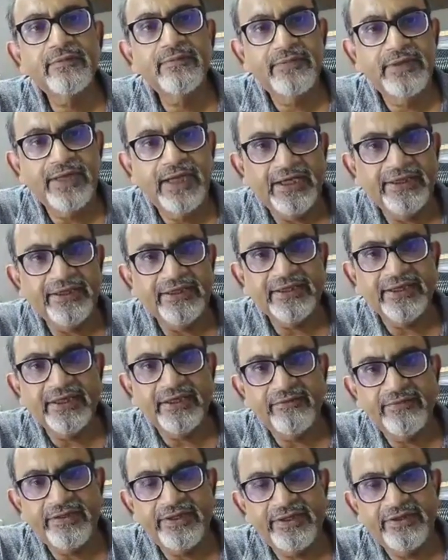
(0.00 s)
bladder
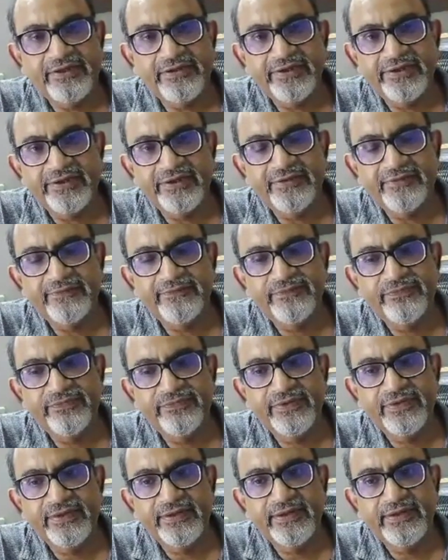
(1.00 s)
can be injured
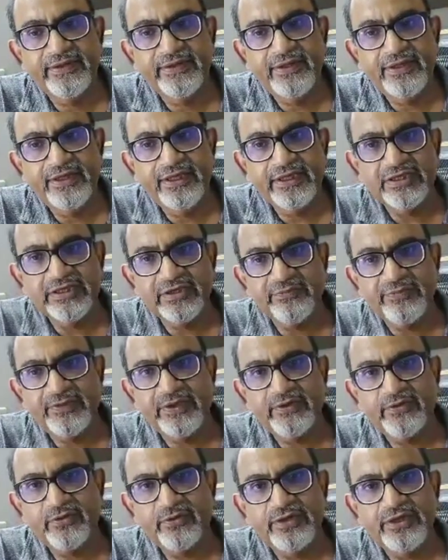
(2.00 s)

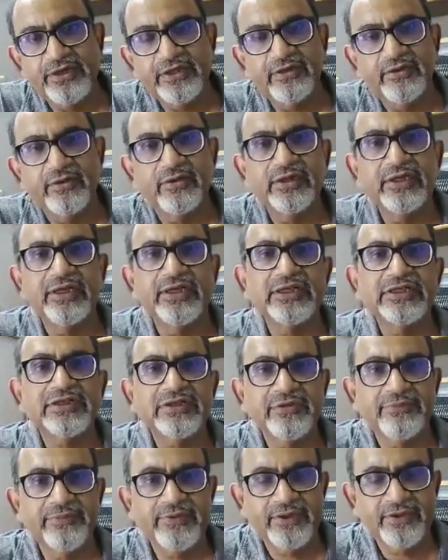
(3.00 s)
intraperitoneal or
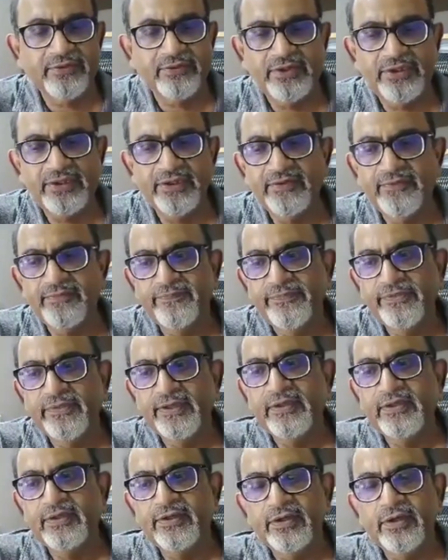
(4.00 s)
extraperitoneal.
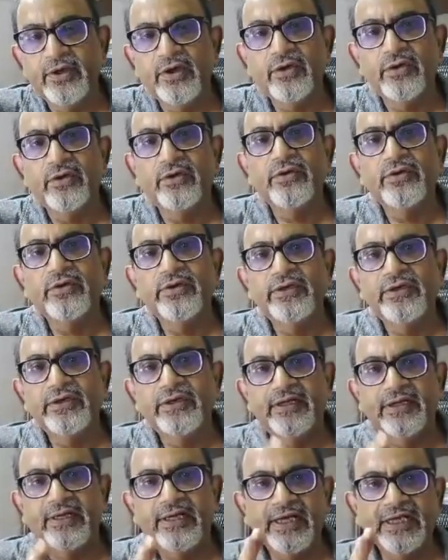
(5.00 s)
Now,
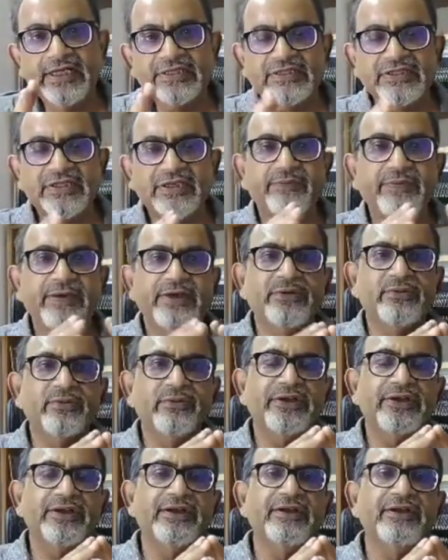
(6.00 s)

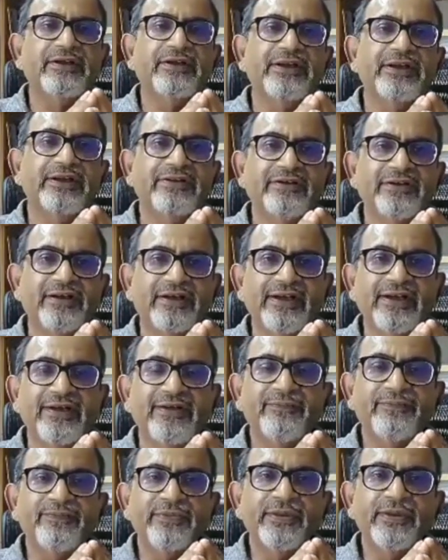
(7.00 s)
extraperitoneal injury
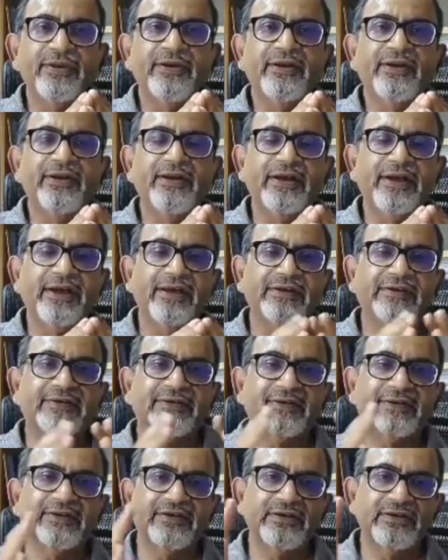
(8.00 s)

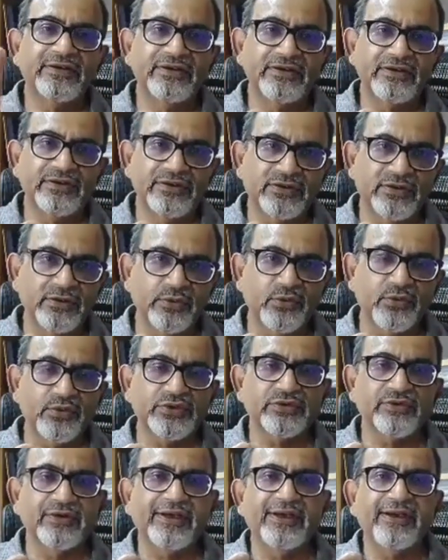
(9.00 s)
is
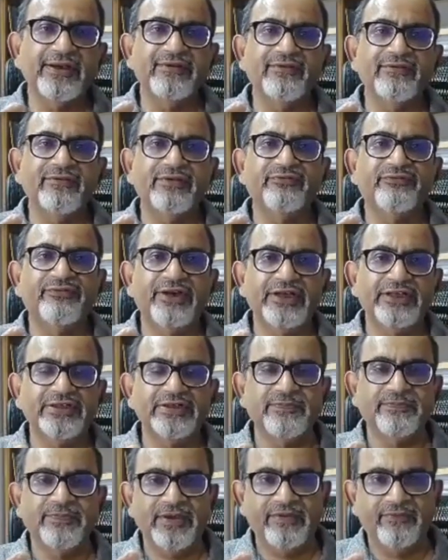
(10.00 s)
usually with
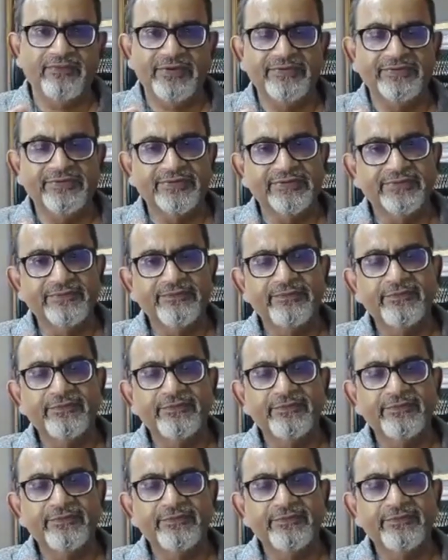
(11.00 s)
fracture pelvis.